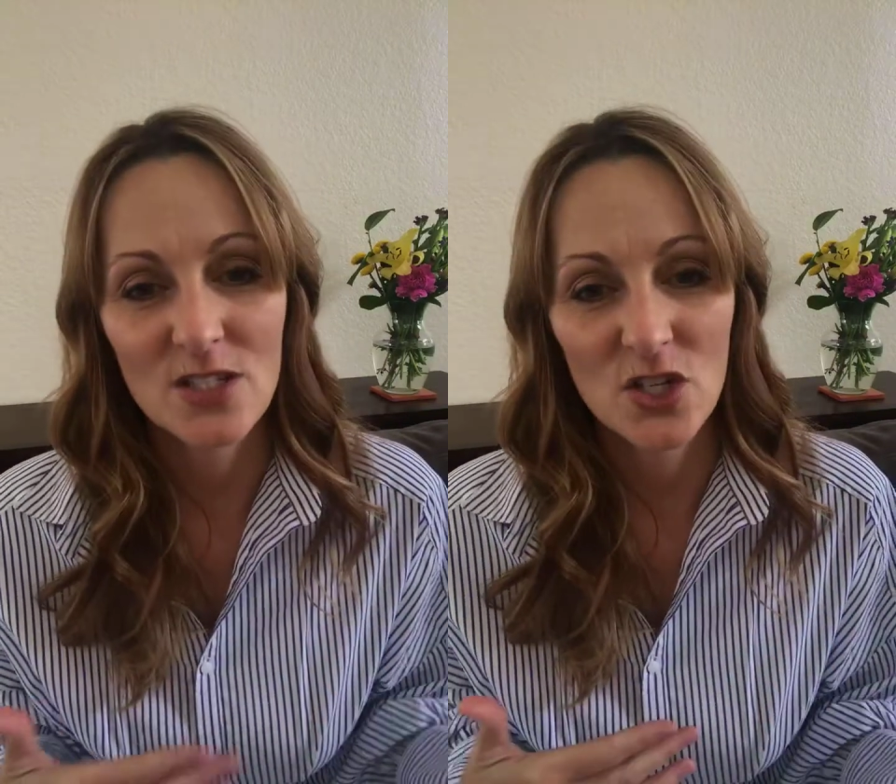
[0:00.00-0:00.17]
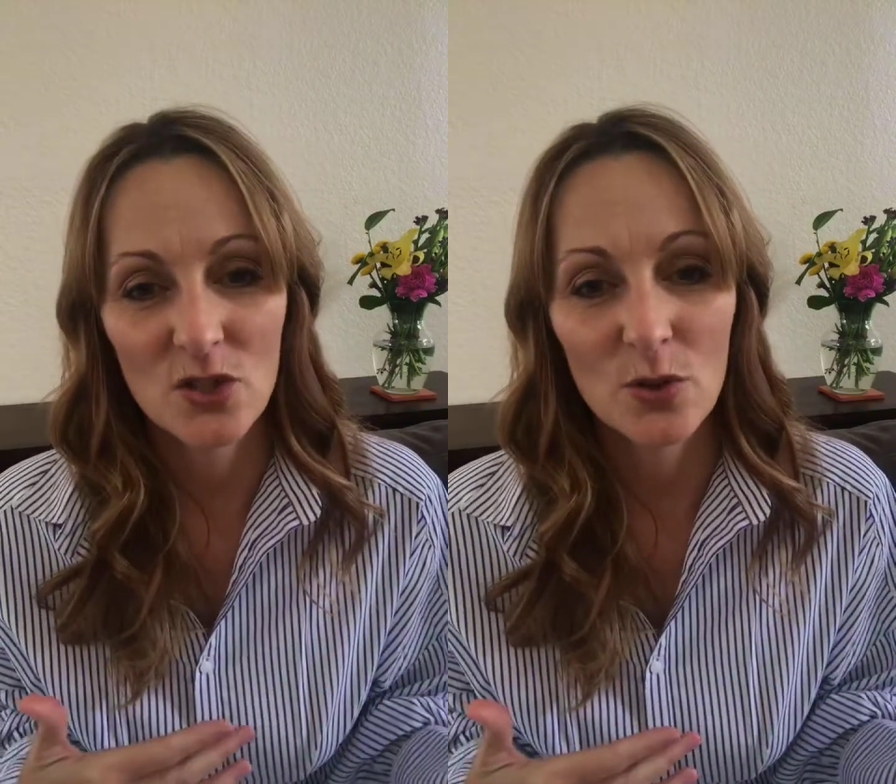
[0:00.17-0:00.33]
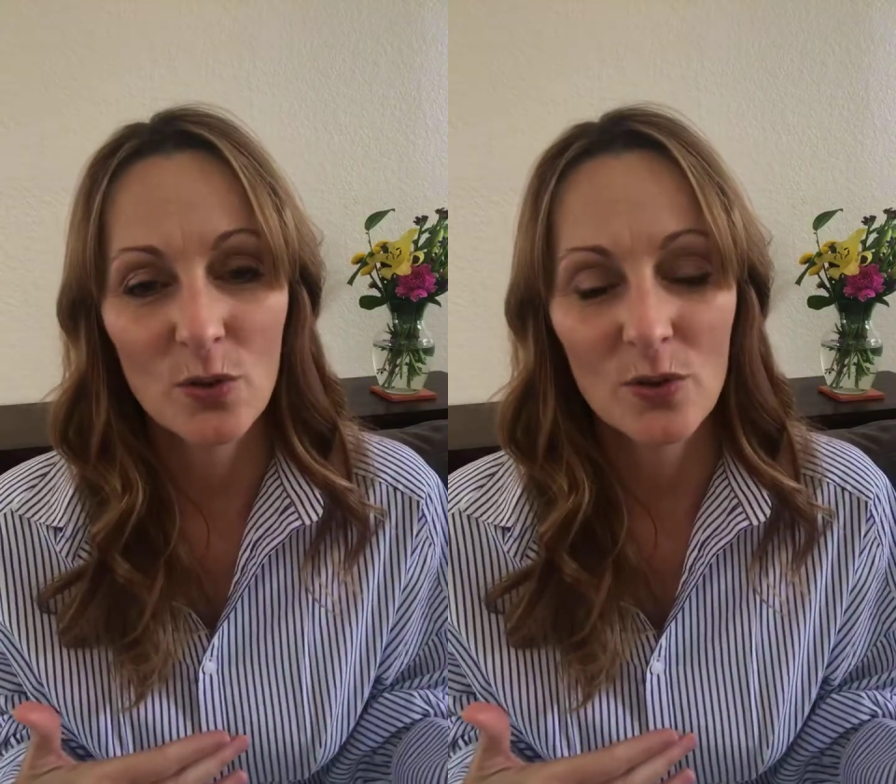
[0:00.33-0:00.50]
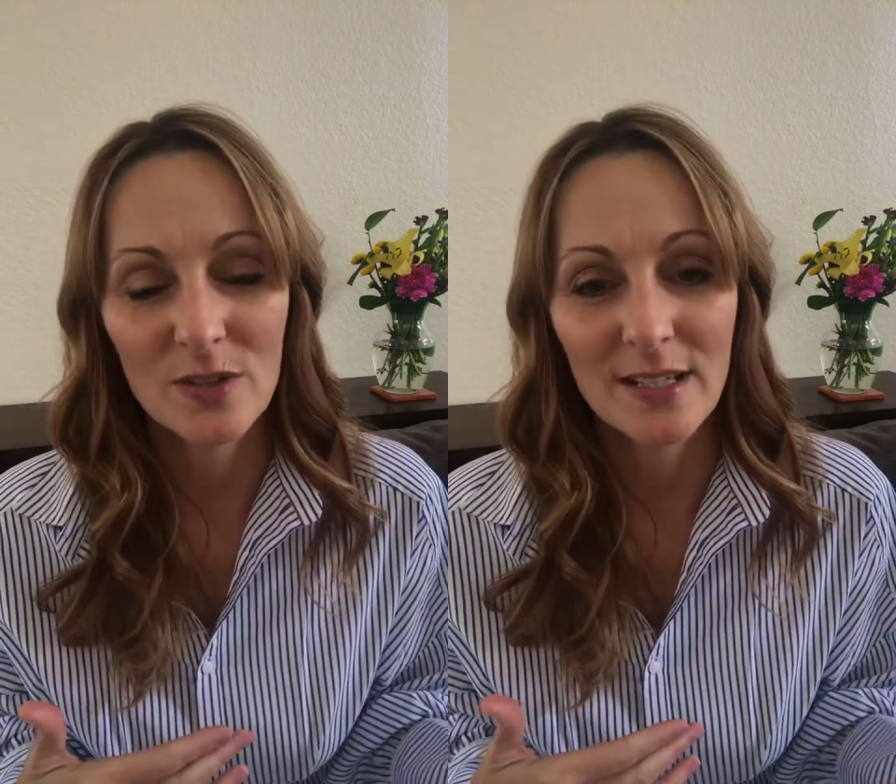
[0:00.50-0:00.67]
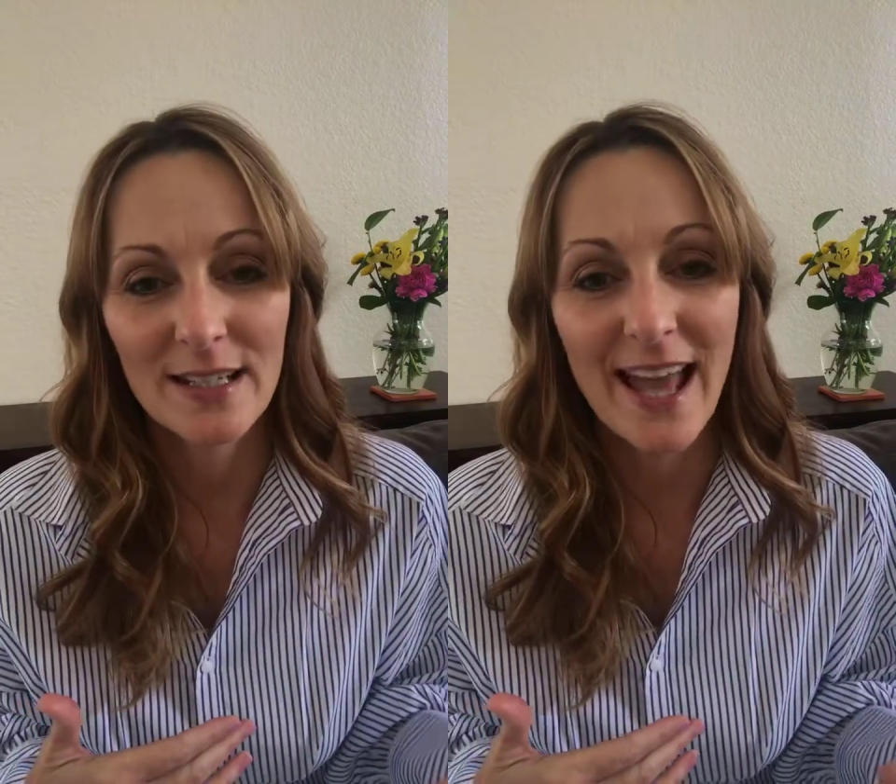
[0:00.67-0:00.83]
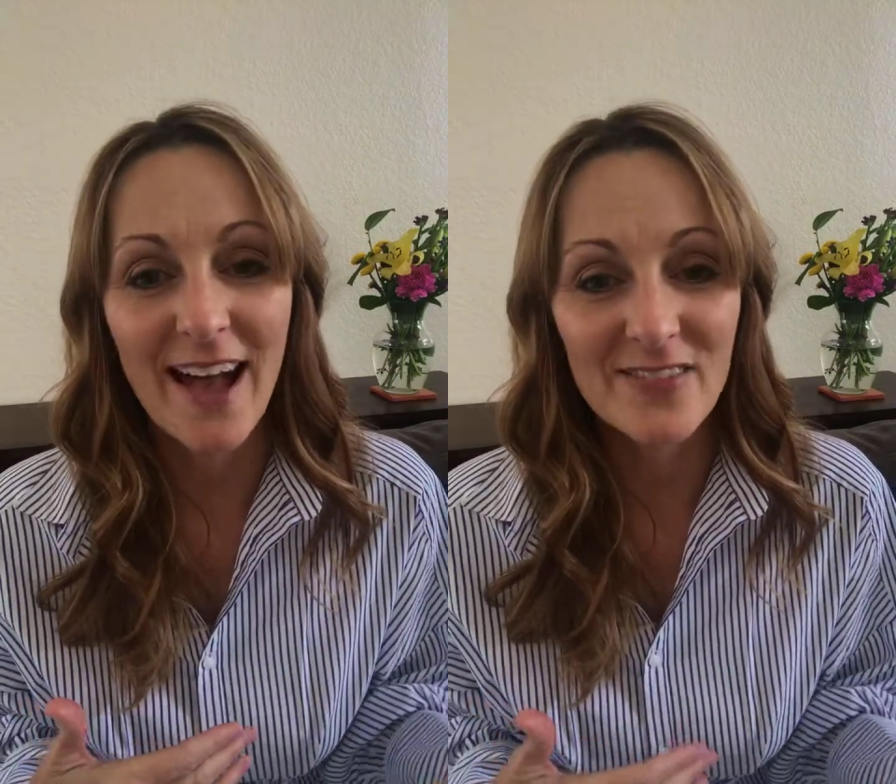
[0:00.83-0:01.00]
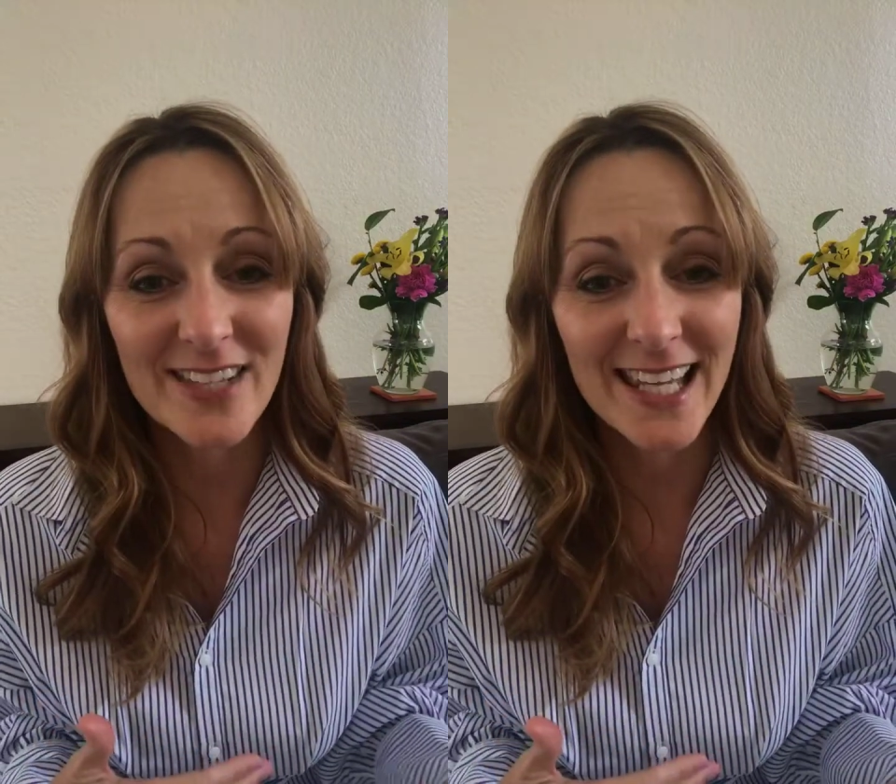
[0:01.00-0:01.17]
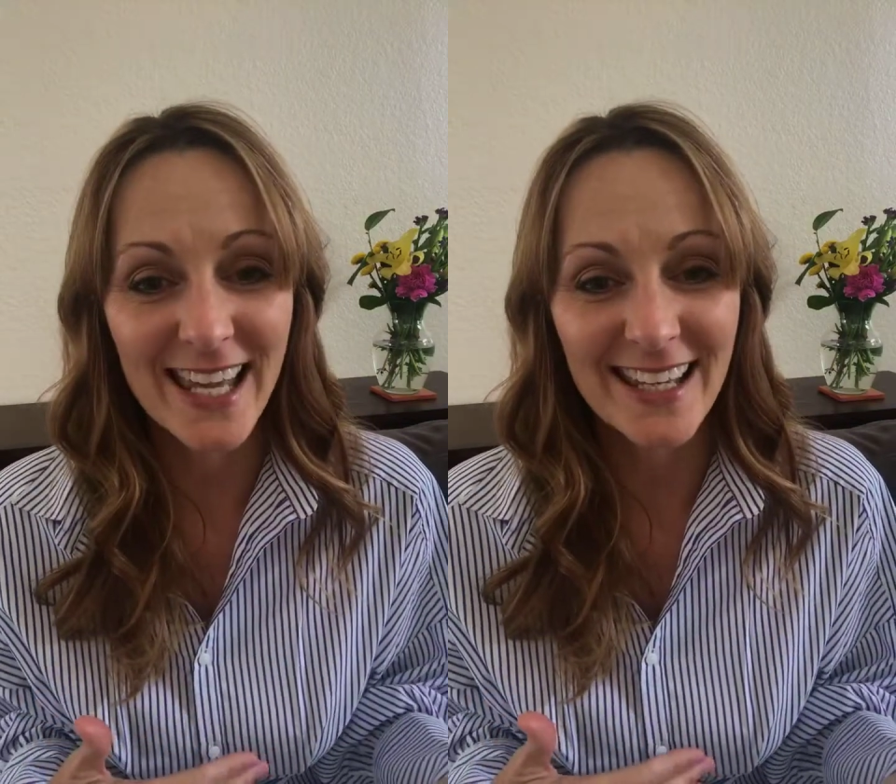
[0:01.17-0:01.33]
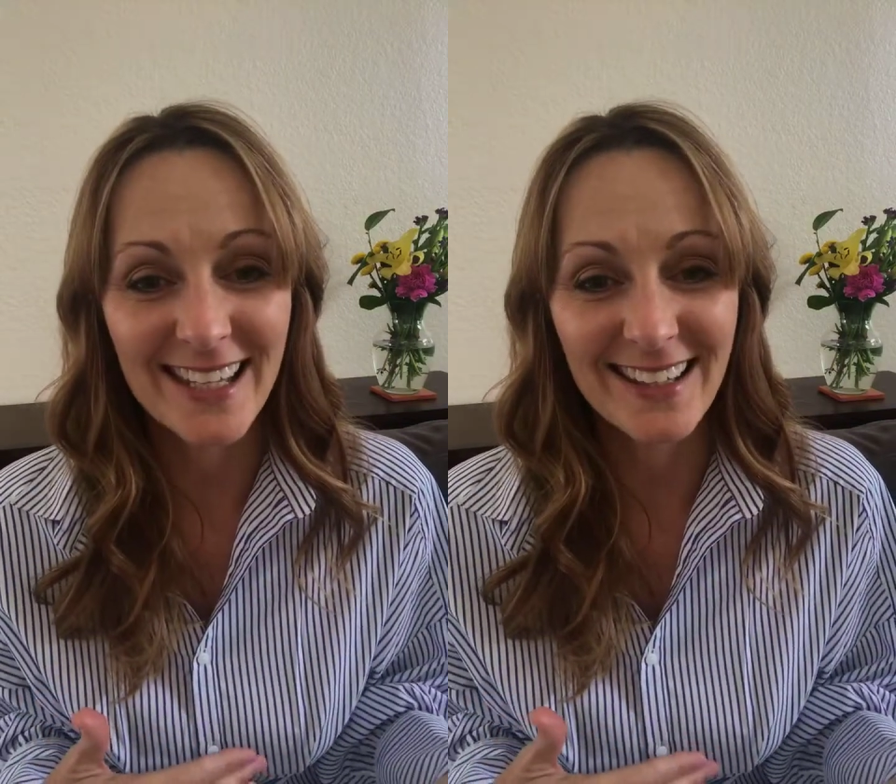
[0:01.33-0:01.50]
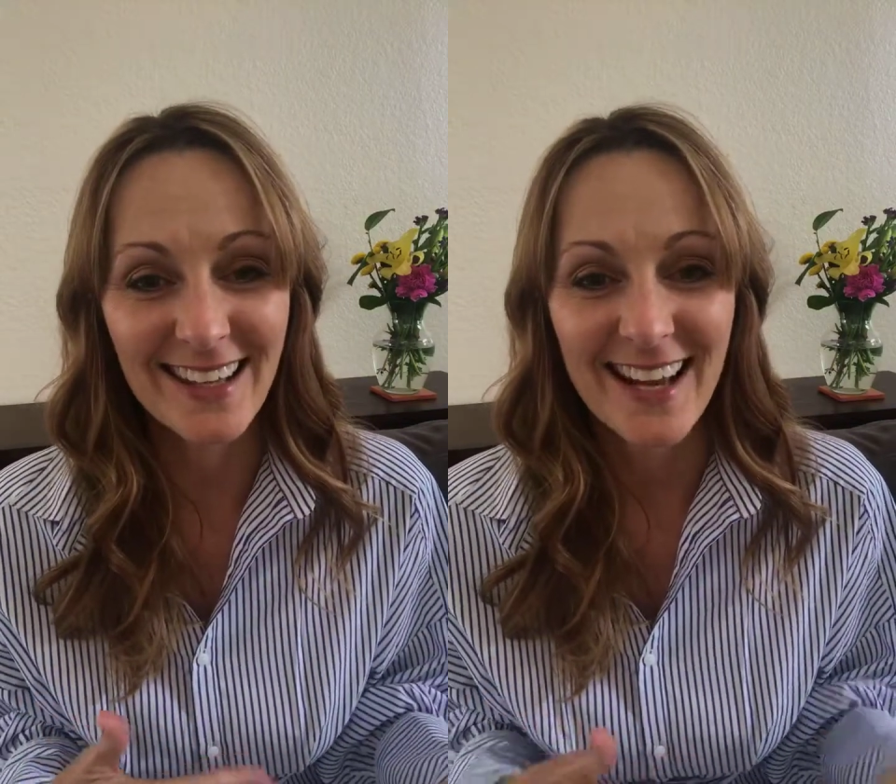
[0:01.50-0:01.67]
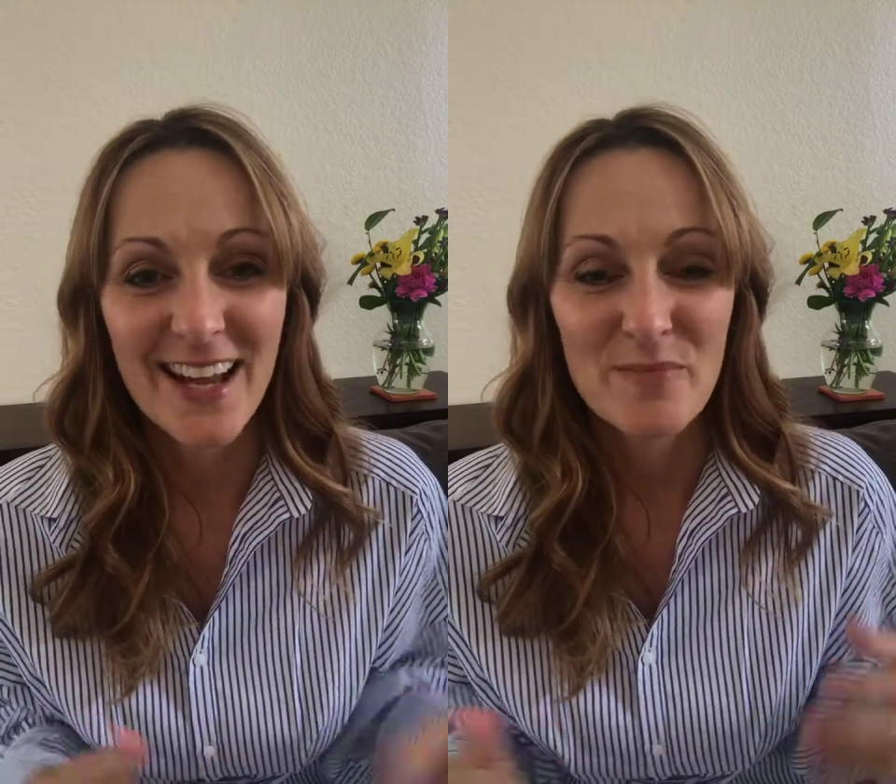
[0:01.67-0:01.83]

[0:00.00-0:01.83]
to navigate